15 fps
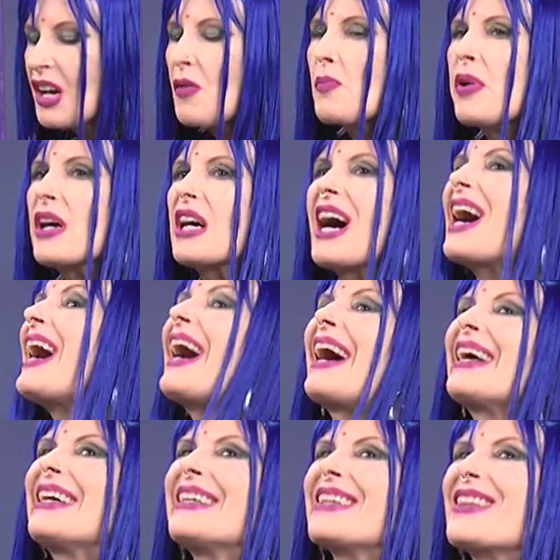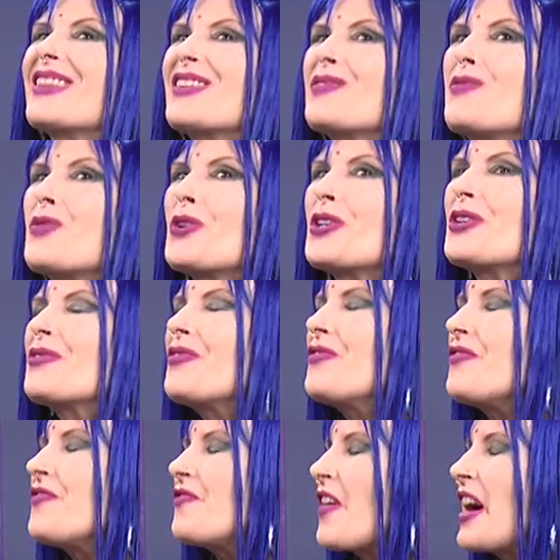but the word
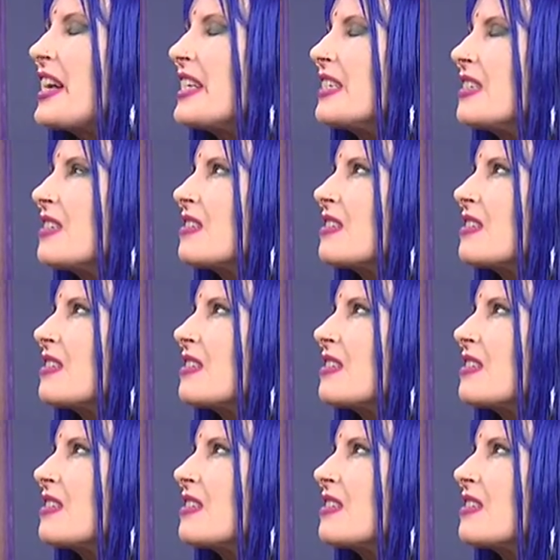fight